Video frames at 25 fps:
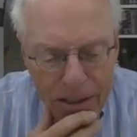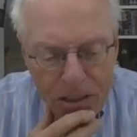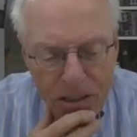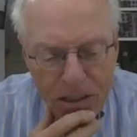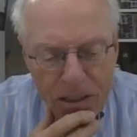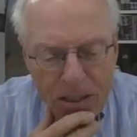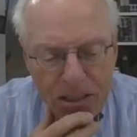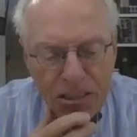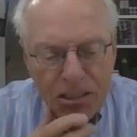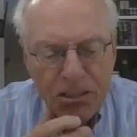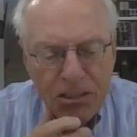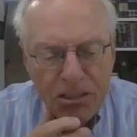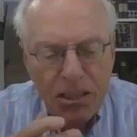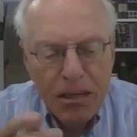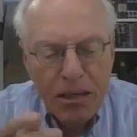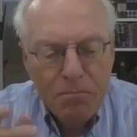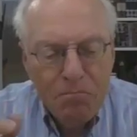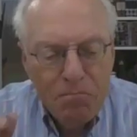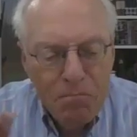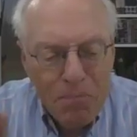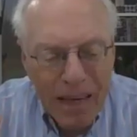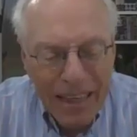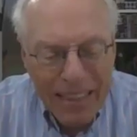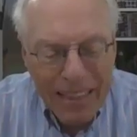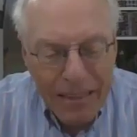And she
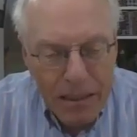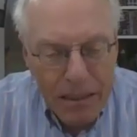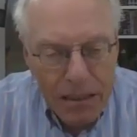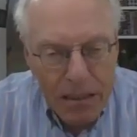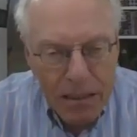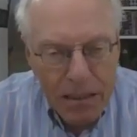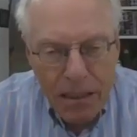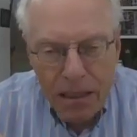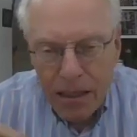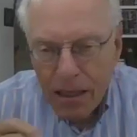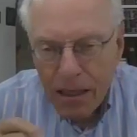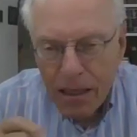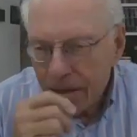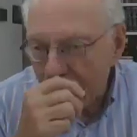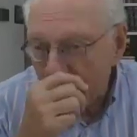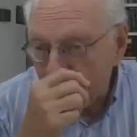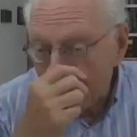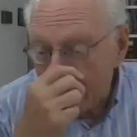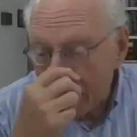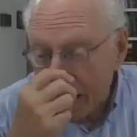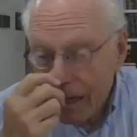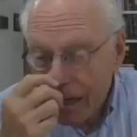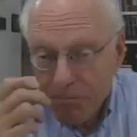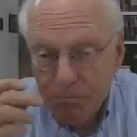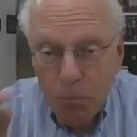admits that
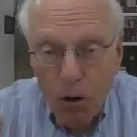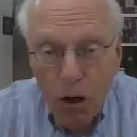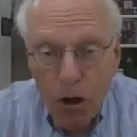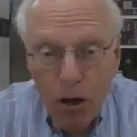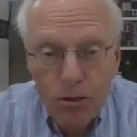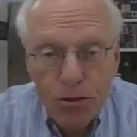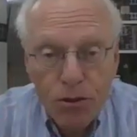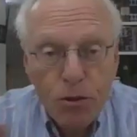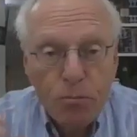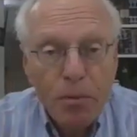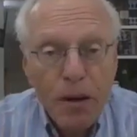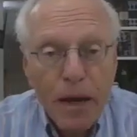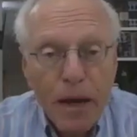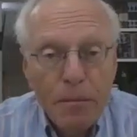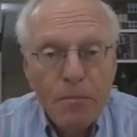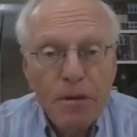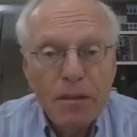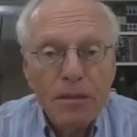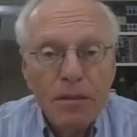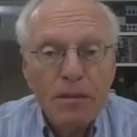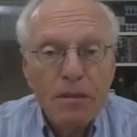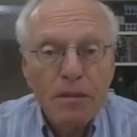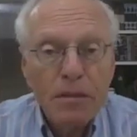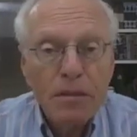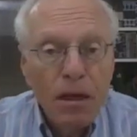she got partial
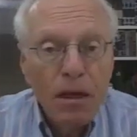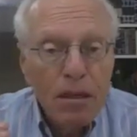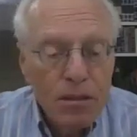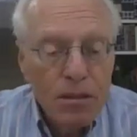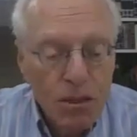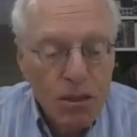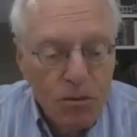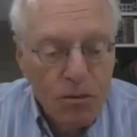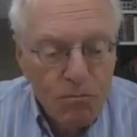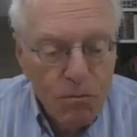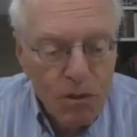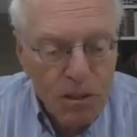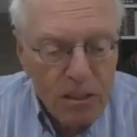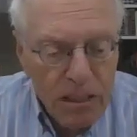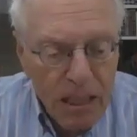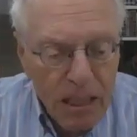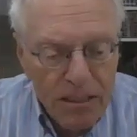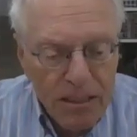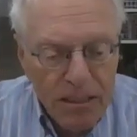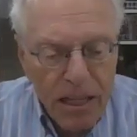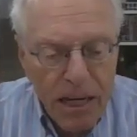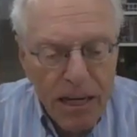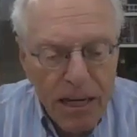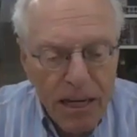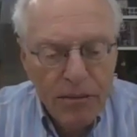payment. It was,
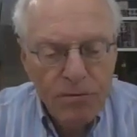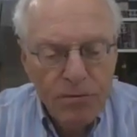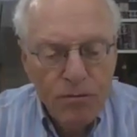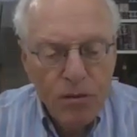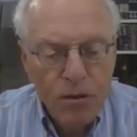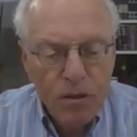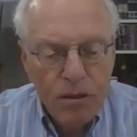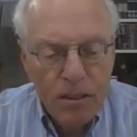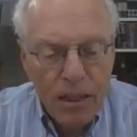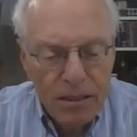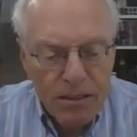let's say the